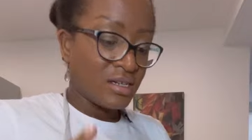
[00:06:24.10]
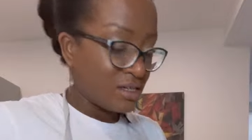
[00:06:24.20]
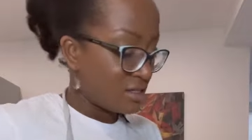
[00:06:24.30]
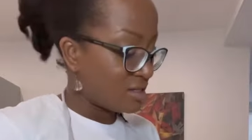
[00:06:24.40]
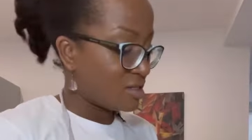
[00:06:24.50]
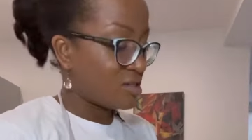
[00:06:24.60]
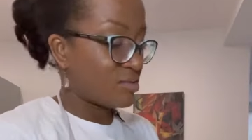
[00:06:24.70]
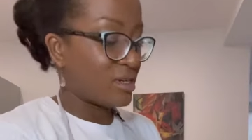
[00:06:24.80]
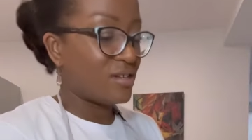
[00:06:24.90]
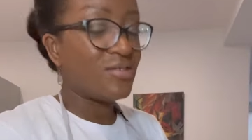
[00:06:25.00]
This is what
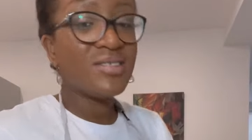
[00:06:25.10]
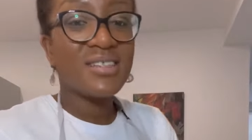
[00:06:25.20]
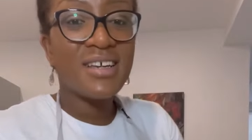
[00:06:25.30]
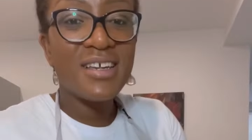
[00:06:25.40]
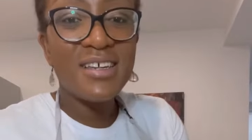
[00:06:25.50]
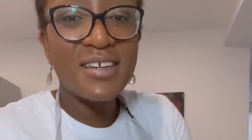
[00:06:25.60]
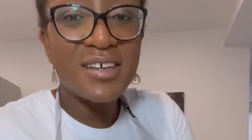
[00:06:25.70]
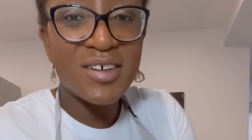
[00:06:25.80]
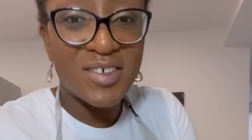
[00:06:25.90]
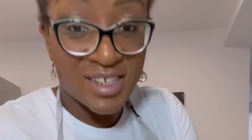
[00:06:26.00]
it looks like.
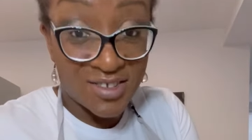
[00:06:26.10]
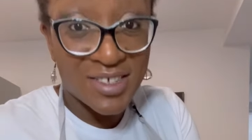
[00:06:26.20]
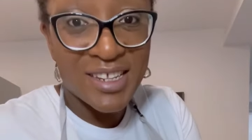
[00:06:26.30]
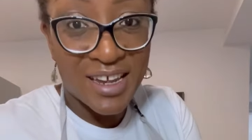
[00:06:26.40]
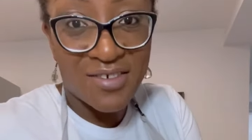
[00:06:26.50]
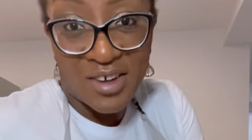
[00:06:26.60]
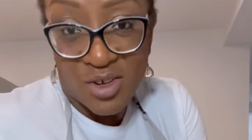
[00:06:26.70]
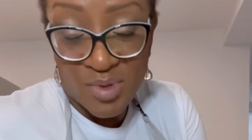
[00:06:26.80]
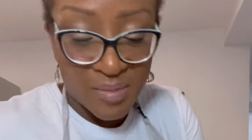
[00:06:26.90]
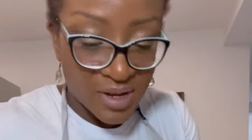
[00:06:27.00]
It looks like
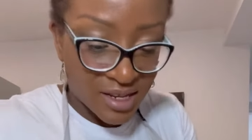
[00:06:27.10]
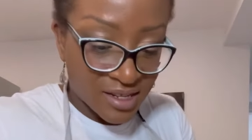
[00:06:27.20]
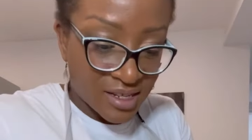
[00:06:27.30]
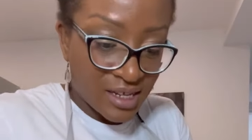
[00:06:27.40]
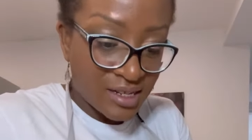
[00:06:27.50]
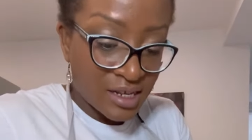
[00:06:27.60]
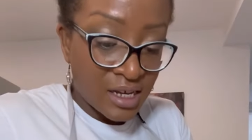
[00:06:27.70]
ground pumpkin seeds.